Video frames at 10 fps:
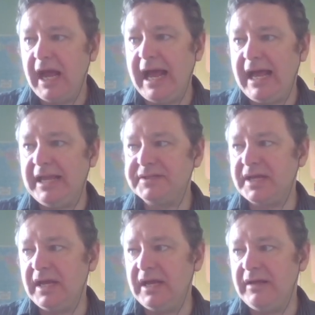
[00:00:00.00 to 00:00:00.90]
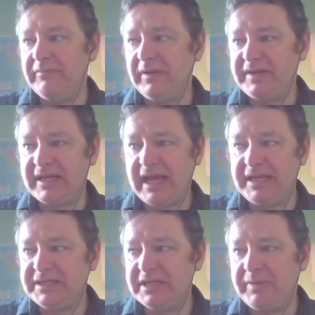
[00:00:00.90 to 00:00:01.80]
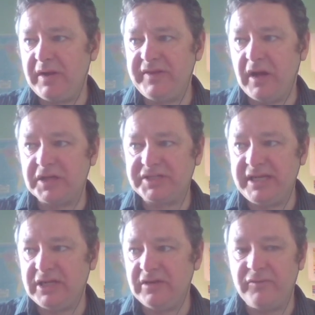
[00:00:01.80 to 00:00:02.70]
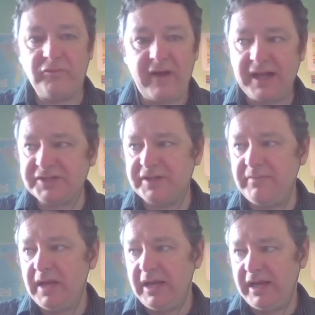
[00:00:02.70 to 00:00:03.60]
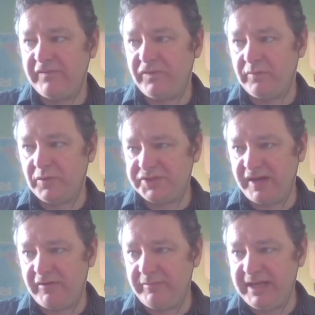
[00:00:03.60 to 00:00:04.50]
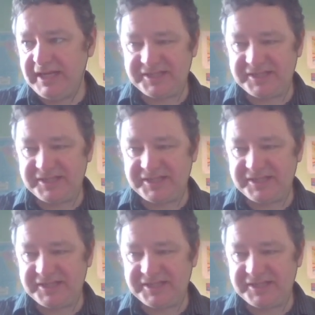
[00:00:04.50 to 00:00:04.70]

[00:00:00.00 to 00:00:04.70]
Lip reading: and dedicated by the Archdeacon of Wrexham in a formal ceremony.